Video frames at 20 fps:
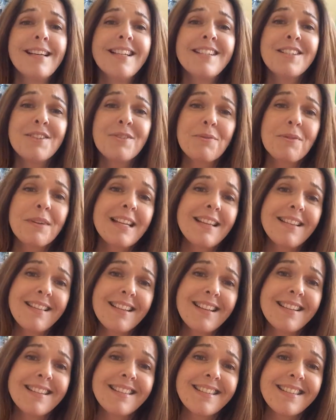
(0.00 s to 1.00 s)
and just reading
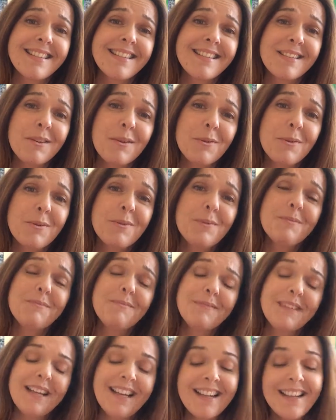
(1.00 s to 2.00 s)
this is so
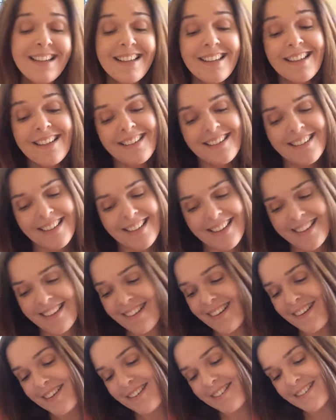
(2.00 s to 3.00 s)
I
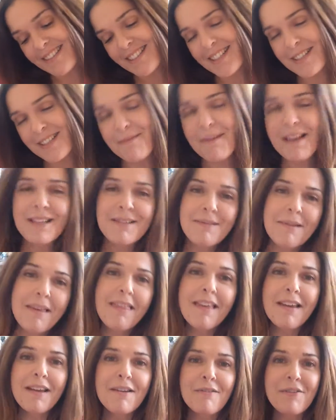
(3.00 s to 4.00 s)
don't know, just makes me
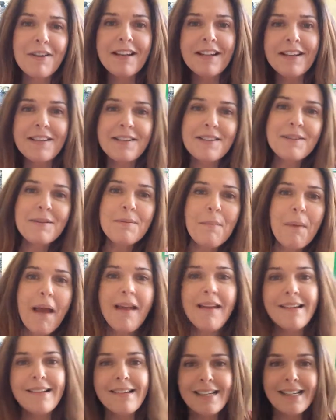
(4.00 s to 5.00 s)
think of reading it to my
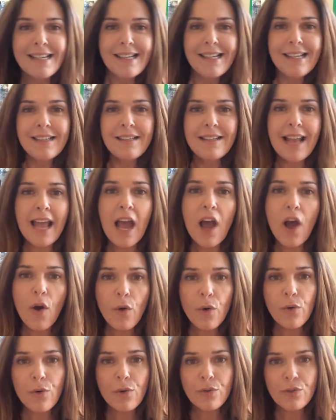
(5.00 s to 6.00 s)

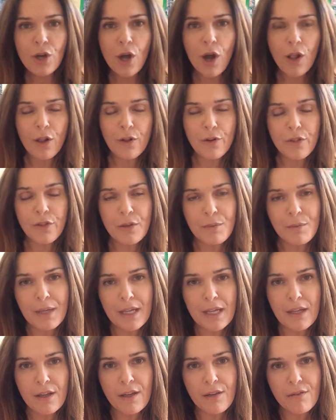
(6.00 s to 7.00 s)
now taller than
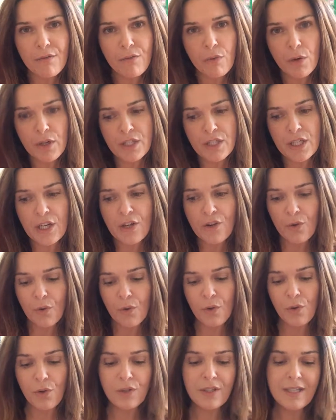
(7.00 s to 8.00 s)
me 14 year
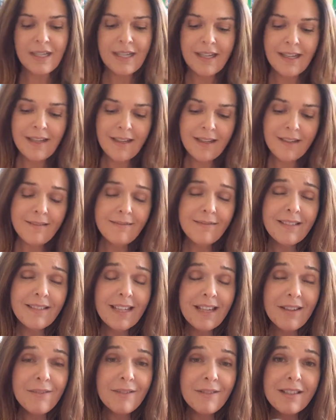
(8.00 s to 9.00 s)
old when
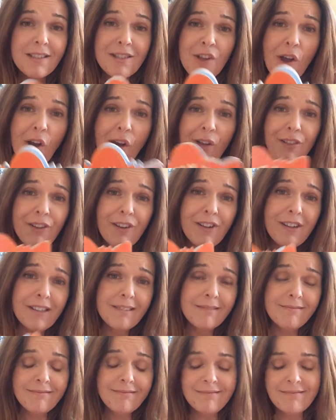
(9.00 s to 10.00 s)
he was a
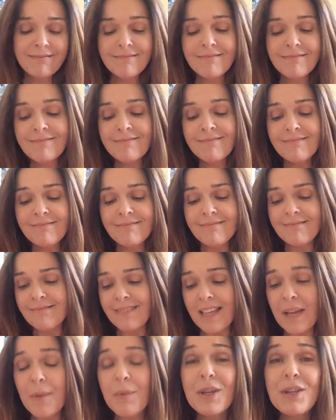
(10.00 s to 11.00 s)
toddler. Mm.
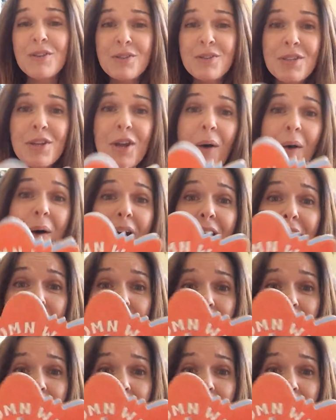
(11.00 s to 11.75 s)
And we used to go on